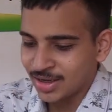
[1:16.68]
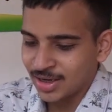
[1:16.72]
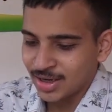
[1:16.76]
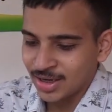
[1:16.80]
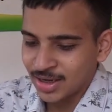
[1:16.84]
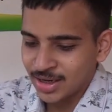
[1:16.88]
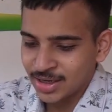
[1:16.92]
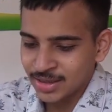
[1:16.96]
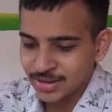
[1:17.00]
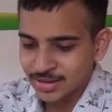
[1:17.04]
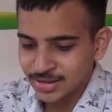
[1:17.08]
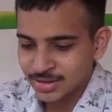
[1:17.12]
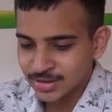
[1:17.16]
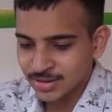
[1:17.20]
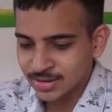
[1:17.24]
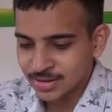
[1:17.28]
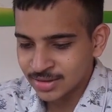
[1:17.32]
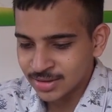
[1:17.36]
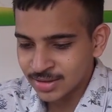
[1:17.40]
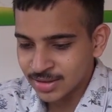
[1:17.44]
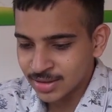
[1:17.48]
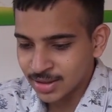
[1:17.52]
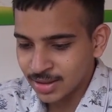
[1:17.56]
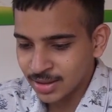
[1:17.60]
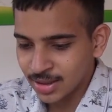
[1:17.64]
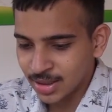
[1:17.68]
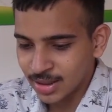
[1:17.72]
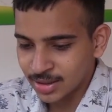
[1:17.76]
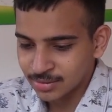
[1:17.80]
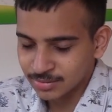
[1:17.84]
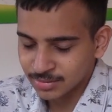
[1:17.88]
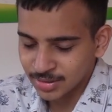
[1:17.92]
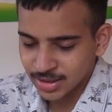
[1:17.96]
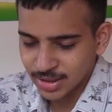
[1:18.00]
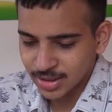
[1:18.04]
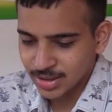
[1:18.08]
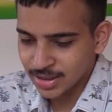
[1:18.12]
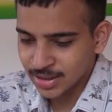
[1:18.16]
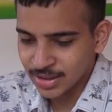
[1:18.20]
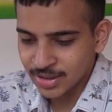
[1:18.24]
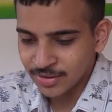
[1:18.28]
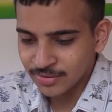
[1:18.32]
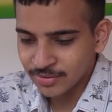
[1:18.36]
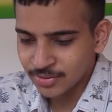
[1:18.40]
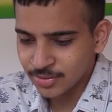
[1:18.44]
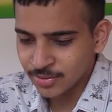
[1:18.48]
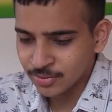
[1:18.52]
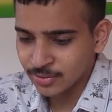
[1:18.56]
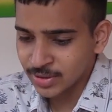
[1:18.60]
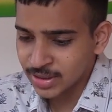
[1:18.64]
And uh, he
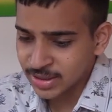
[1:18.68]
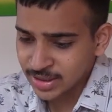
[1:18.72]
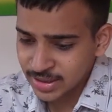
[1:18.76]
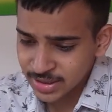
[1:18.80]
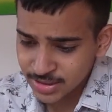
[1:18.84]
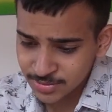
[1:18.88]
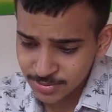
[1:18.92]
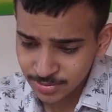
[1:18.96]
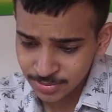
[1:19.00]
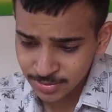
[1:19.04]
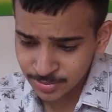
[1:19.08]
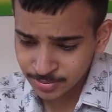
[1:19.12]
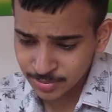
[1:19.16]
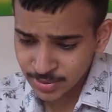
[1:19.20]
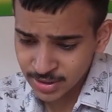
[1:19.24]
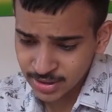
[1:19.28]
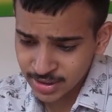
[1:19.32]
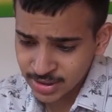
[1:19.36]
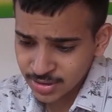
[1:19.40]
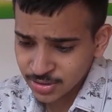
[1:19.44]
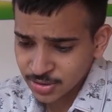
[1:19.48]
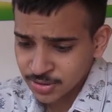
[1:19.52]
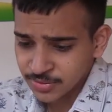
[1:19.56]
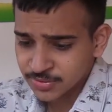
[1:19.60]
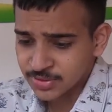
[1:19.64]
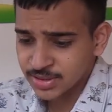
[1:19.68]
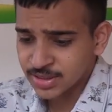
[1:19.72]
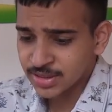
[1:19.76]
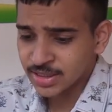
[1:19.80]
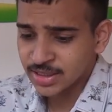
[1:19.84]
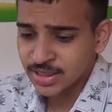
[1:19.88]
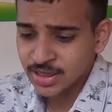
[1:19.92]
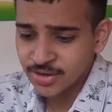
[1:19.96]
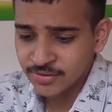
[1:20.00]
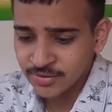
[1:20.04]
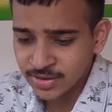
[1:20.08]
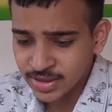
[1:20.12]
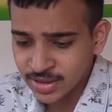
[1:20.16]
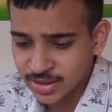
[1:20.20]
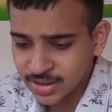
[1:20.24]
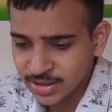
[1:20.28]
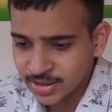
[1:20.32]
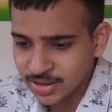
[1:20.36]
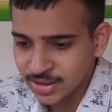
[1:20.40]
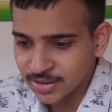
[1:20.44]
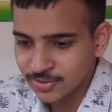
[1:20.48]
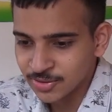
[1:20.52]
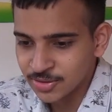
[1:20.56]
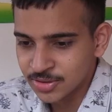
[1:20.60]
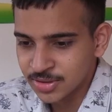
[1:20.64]
gives one experience of Syria
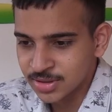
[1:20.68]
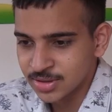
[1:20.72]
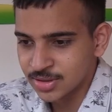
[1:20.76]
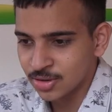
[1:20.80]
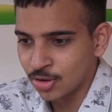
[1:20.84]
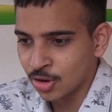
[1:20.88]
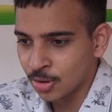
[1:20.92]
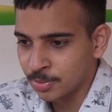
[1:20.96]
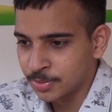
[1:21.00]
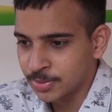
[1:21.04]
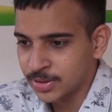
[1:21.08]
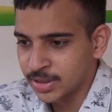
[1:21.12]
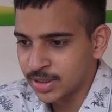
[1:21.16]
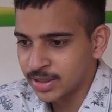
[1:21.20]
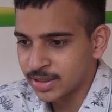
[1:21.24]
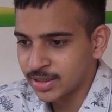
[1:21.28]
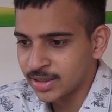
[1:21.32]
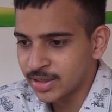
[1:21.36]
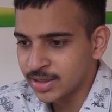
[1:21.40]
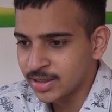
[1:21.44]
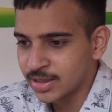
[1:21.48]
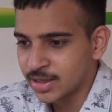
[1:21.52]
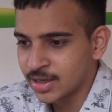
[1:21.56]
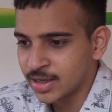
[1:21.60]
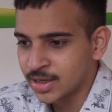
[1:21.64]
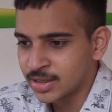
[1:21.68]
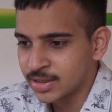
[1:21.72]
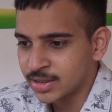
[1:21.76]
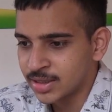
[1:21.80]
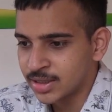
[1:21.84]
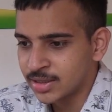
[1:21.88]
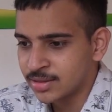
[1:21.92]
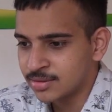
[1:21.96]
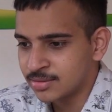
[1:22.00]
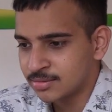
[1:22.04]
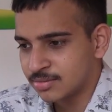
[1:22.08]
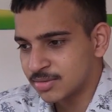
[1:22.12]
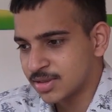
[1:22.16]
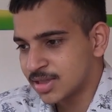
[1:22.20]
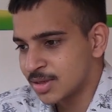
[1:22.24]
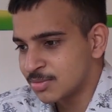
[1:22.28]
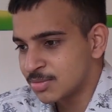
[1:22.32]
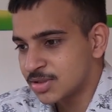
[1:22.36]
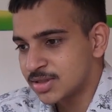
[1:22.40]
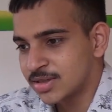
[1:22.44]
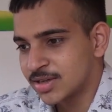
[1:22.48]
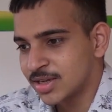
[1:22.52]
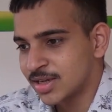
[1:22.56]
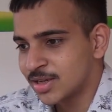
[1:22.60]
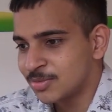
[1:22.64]
wherein he was operating and then
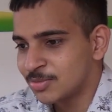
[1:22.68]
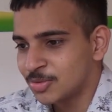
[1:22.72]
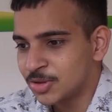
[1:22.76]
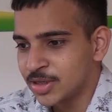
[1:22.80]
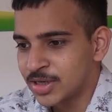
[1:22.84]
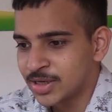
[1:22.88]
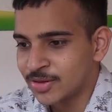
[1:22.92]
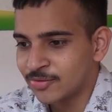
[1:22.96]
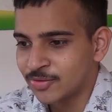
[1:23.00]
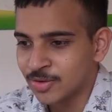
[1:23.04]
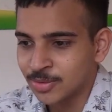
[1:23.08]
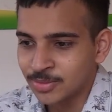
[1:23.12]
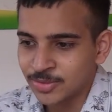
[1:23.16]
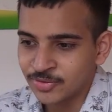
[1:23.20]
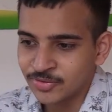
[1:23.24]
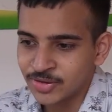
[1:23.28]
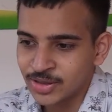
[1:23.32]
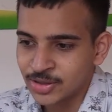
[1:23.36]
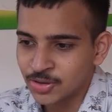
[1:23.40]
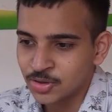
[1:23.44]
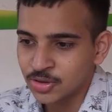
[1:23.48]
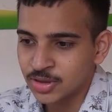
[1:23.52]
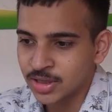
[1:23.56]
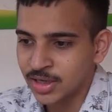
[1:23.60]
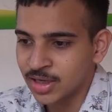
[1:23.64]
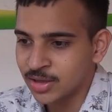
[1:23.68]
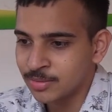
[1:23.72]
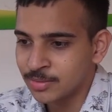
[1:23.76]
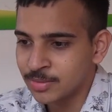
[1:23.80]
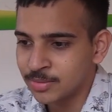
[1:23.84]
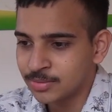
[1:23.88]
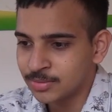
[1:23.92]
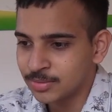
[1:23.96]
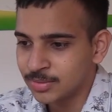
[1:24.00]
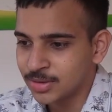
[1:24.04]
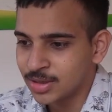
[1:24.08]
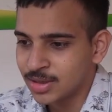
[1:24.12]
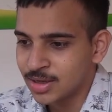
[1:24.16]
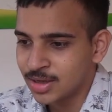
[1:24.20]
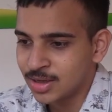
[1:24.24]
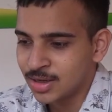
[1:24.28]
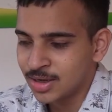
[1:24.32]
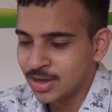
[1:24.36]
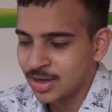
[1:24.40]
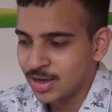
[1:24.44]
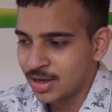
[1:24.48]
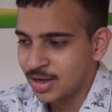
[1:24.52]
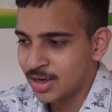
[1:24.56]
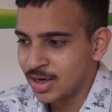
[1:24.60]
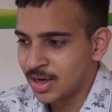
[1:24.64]
some stray bullet from a window came
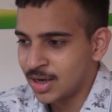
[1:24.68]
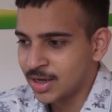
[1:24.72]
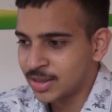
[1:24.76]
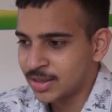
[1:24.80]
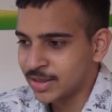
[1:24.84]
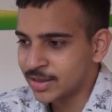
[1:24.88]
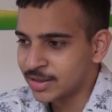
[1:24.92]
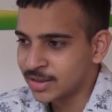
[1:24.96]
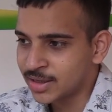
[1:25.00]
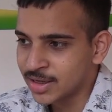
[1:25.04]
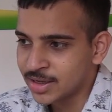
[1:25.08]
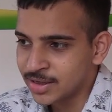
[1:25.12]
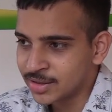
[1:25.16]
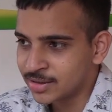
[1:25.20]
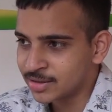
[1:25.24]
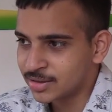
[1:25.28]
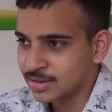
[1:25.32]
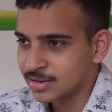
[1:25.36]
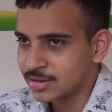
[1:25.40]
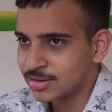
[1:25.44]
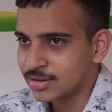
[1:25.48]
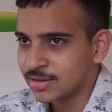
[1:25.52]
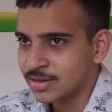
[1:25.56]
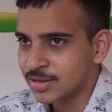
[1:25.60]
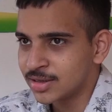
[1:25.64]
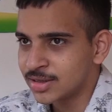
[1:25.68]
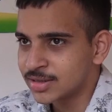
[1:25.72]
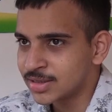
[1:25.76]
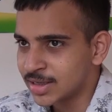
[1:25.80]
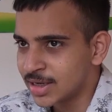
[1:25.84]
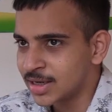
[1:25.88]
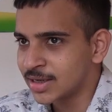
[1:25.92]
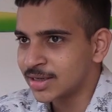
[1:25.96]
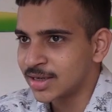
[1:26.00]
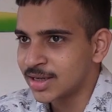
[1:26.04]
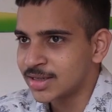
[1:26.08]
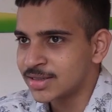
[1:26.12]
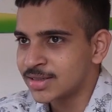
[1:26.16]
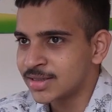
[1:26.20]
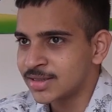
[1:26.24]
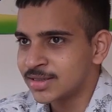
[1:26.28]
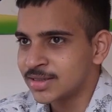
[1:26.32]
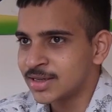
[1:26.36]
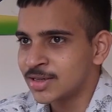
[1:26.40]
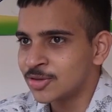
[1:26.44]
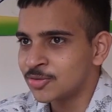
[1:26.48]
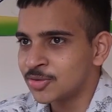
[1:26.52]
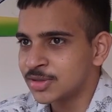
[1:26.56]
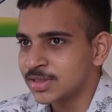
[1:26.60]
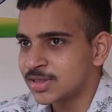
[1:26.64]
and it hit his
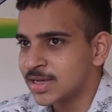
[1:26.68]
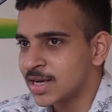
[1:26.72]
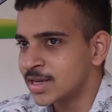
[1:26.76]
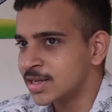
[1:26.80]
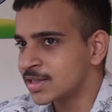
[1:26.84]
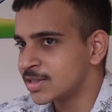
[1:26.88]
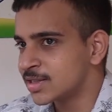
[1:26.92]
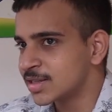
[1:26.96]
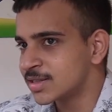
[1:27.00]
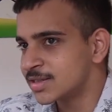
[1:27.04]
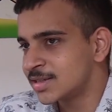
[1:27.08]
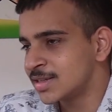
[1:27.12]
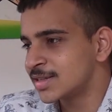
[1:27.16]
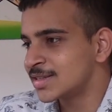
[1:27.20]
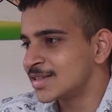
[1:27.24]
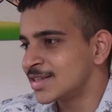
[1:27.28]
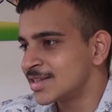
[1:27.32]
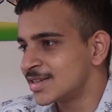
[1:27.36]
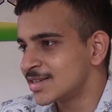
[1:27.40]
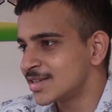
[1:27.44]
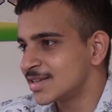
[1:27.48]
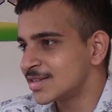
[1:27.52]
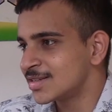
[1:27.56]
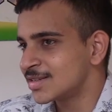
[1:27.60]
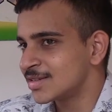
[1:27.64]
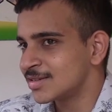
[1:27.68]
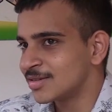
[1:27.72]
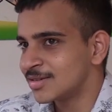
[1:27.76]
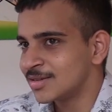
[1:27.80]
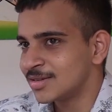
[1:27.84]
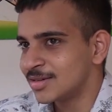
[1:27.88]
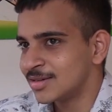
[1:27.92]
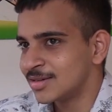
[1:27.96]
assistant who was standing just six inches